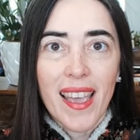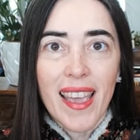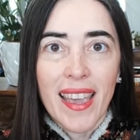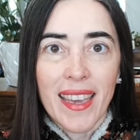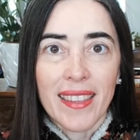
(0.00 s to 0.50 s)

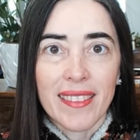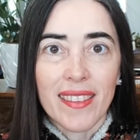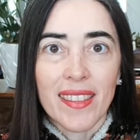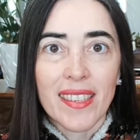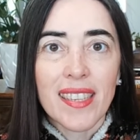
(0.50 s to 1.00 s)
And
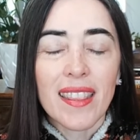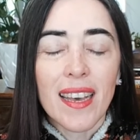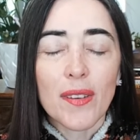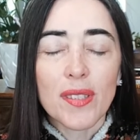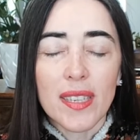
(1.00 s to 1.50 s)
this
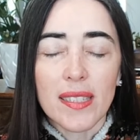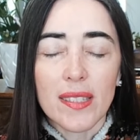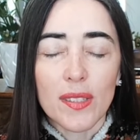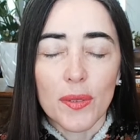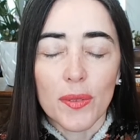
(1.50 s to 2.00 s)
allows us
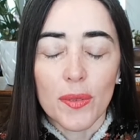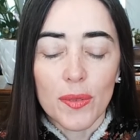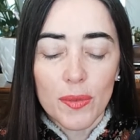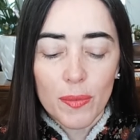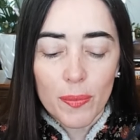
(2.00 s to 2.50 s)
to
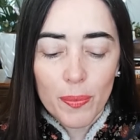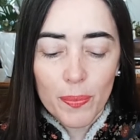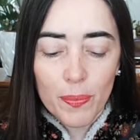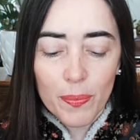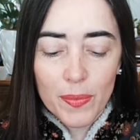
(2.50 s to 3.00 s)

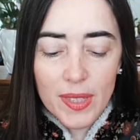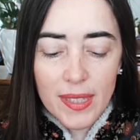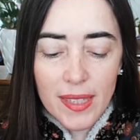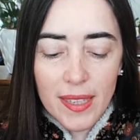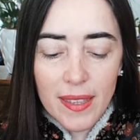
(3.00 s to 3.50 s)

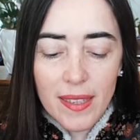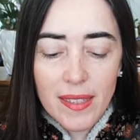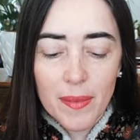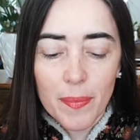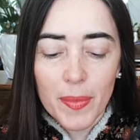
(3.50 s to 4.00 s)
see
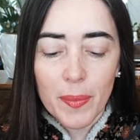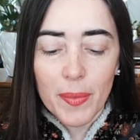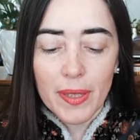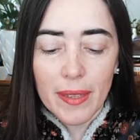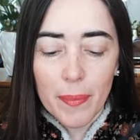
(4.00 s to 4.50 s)
this in, in,
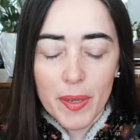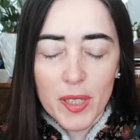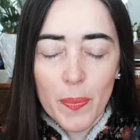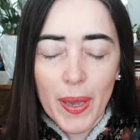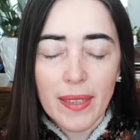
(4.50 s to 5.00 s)
in a
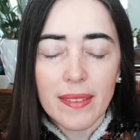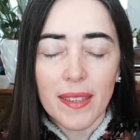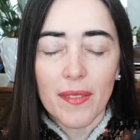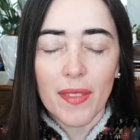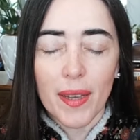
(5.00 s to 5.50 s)

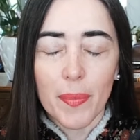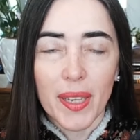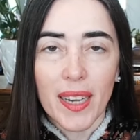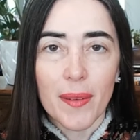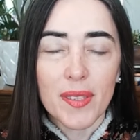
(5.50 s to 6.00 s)
perspective that
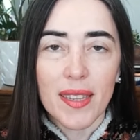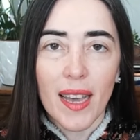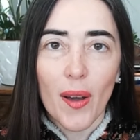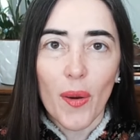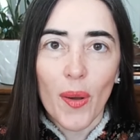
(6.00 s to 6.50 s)
becomes
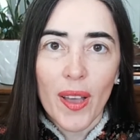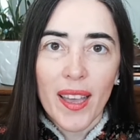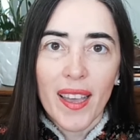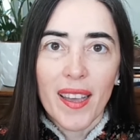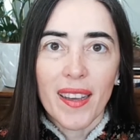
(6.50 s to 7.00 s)
now
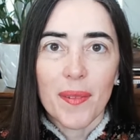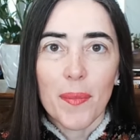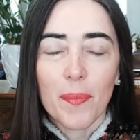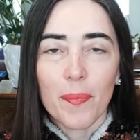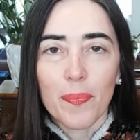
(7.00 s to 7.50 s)

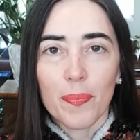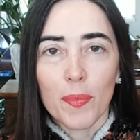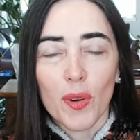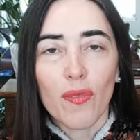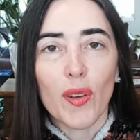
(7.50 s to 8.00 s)

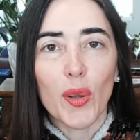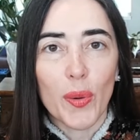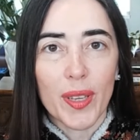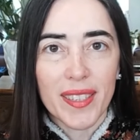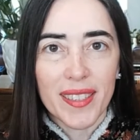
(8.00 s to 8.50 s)
more
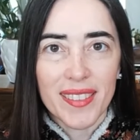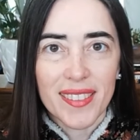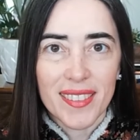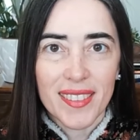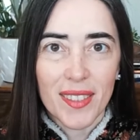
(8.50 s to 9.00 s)
fluid.
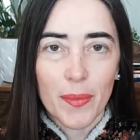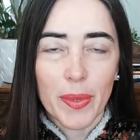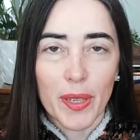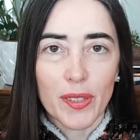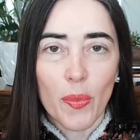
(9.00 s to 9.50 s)

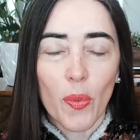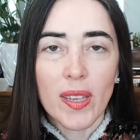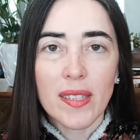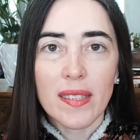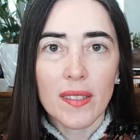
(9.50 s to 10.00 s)
Because
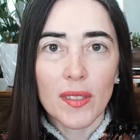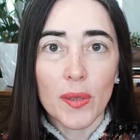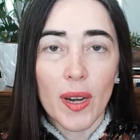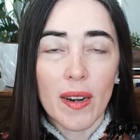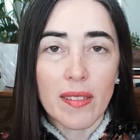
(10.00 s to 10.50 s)
once
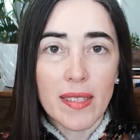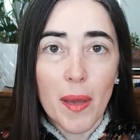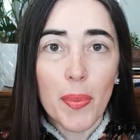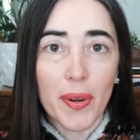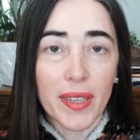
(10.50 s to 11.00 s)
you are
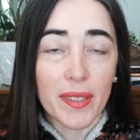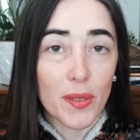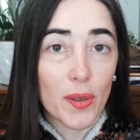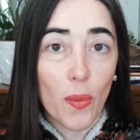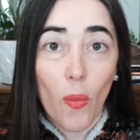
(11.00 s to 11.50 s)
separate,
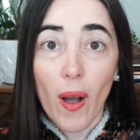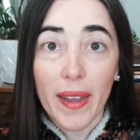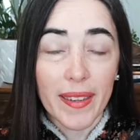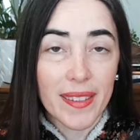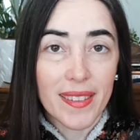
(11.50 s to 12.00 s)
you're
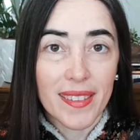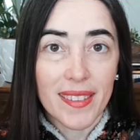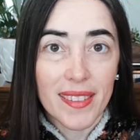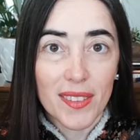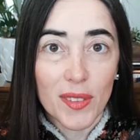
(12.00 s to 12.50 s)
one
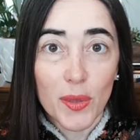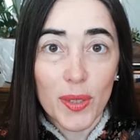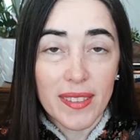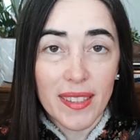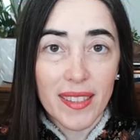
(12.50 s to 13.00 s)

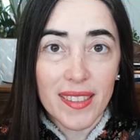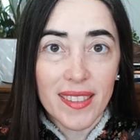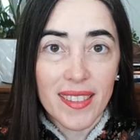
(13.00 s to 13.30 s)
unity,